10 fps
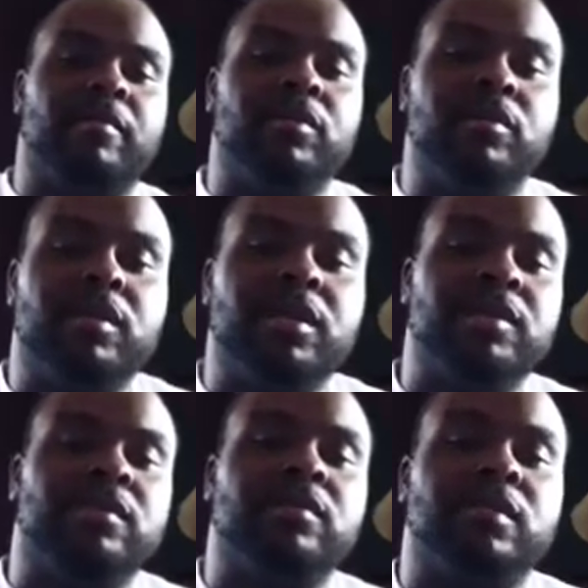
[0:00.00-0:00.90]
new to
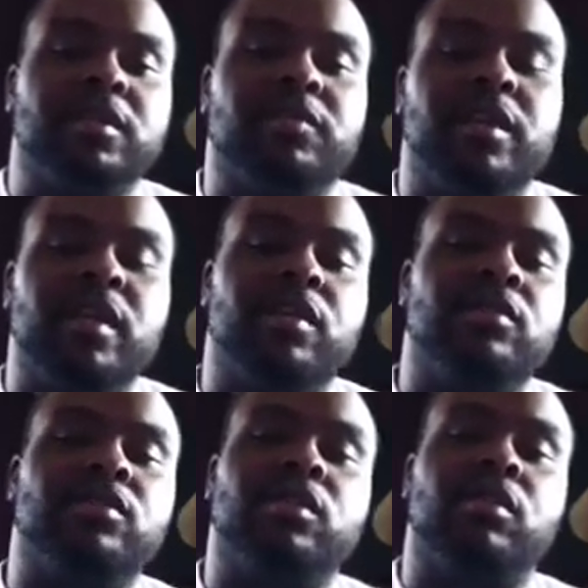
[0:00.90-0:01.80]
these
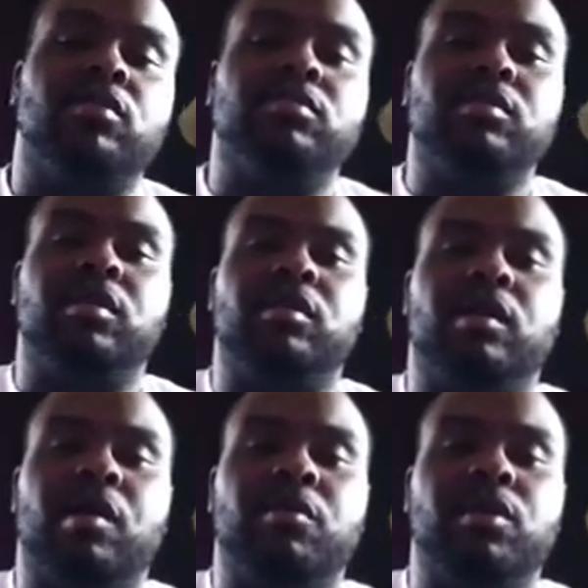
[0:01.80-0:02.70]
videos, so you know
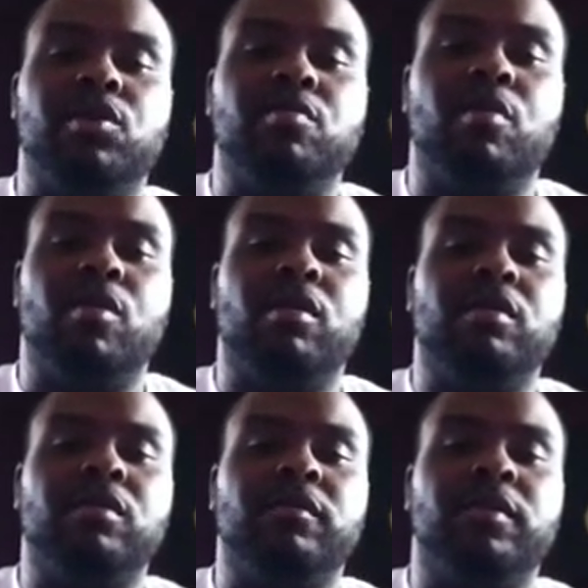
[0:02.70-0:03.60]
I want to do more
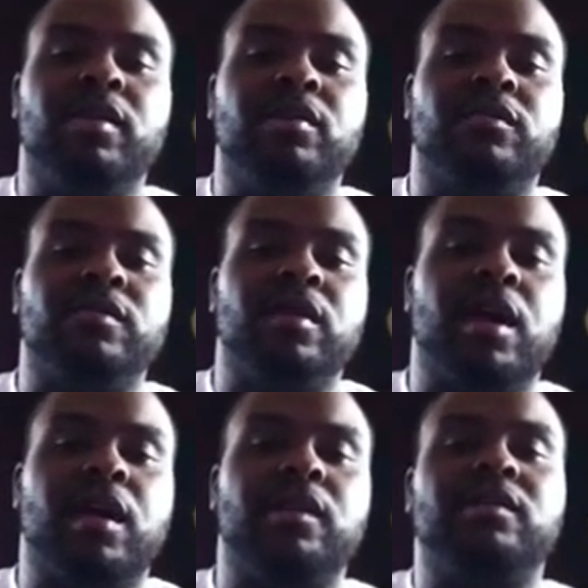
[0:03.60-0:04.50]
videos for you
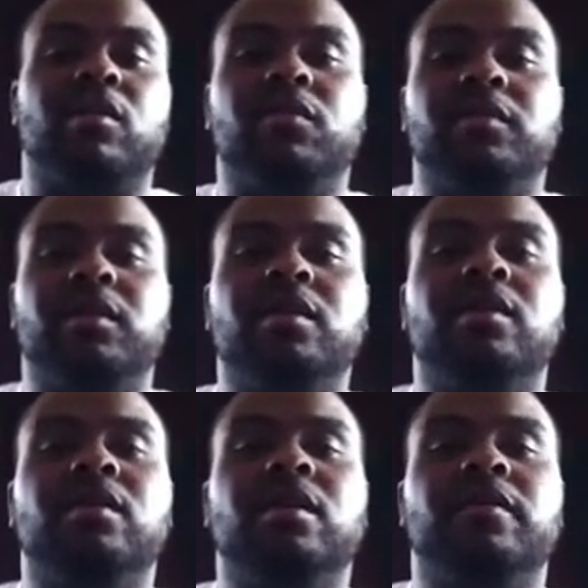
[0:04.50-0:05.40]
guys. Hopefully,
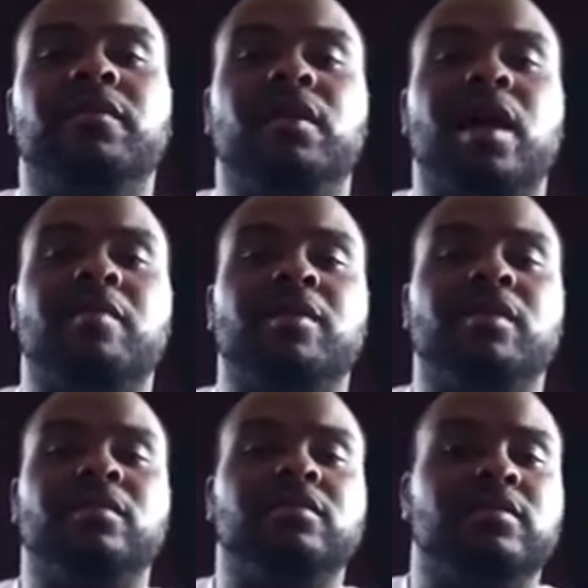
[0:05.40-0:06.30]
if you like
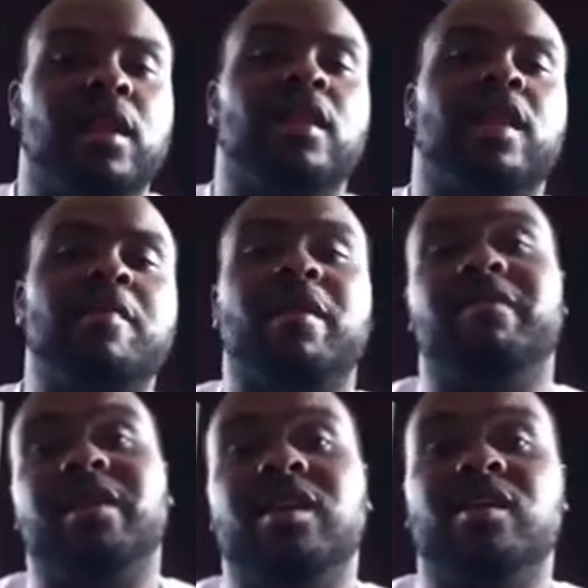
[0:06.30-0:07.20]
me, like my
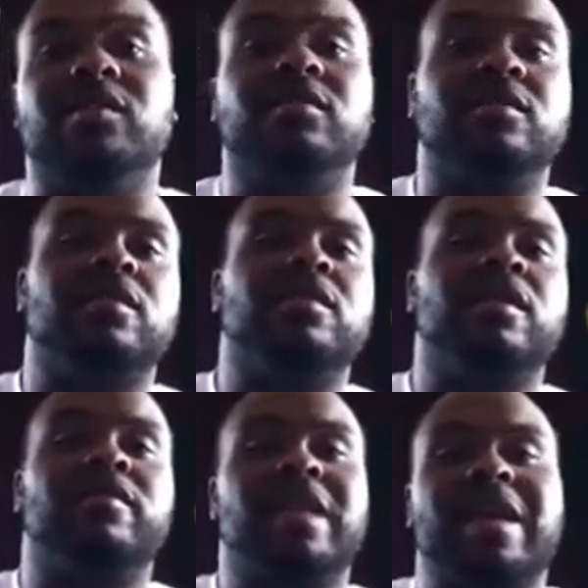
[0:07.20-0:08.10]
videos,
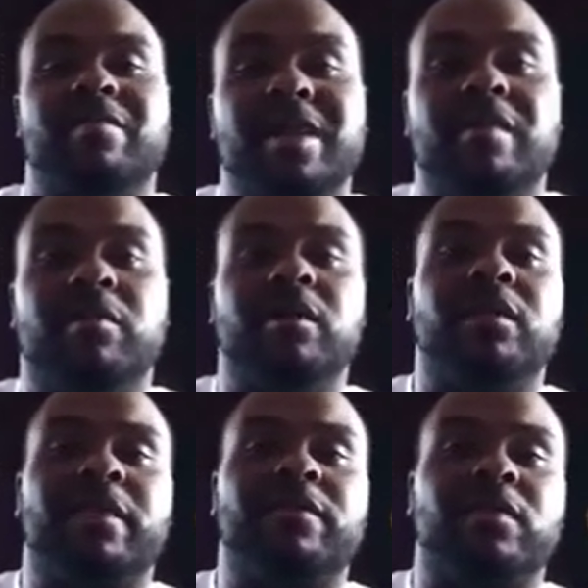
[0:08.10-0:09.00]
if you like me, but
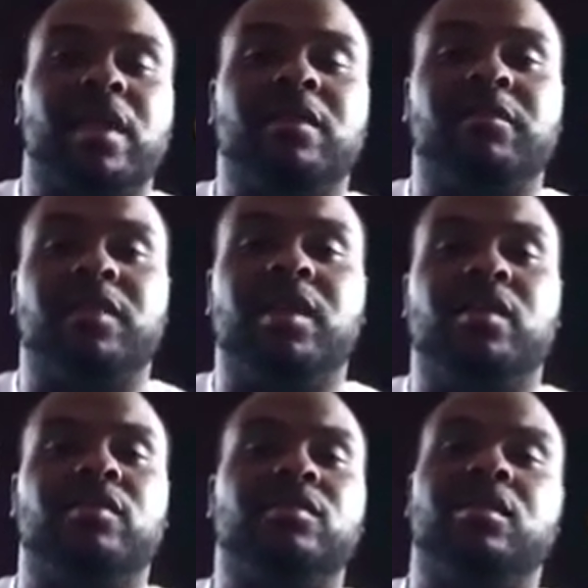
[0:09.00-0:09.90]
like if you like the
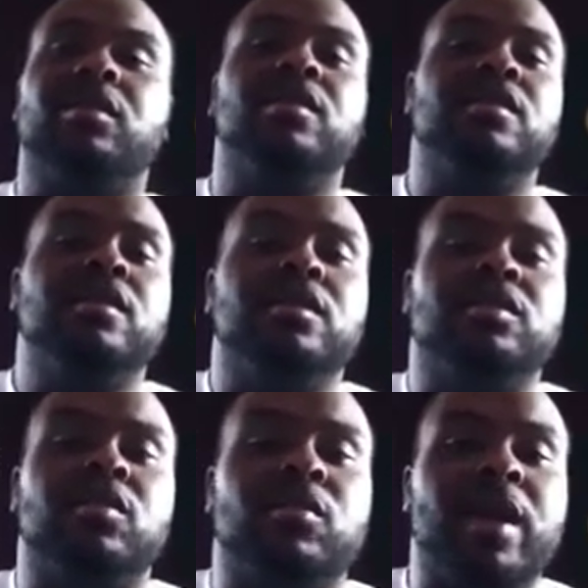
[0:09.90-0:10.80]
videos,
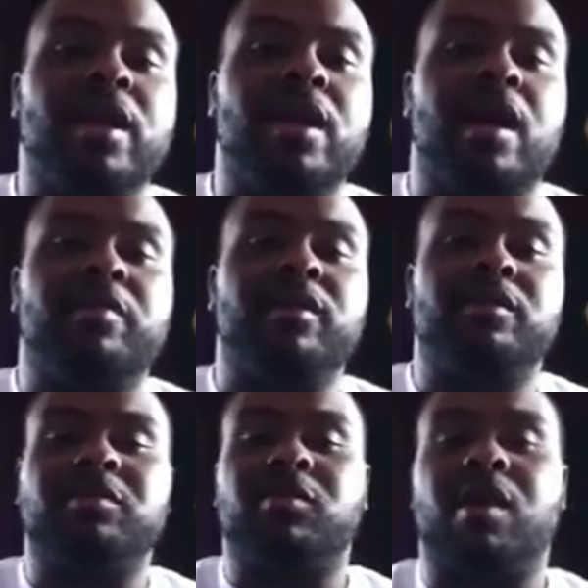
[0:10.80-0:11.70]
so rate, comment,
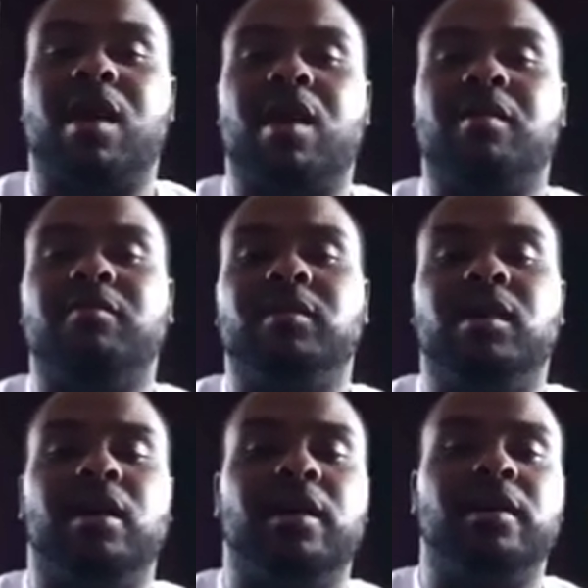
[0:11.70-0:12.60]
subscribe.
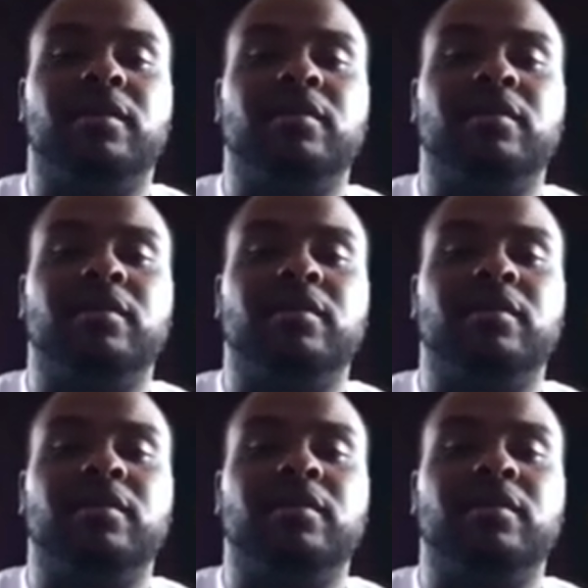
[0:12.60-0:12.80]
I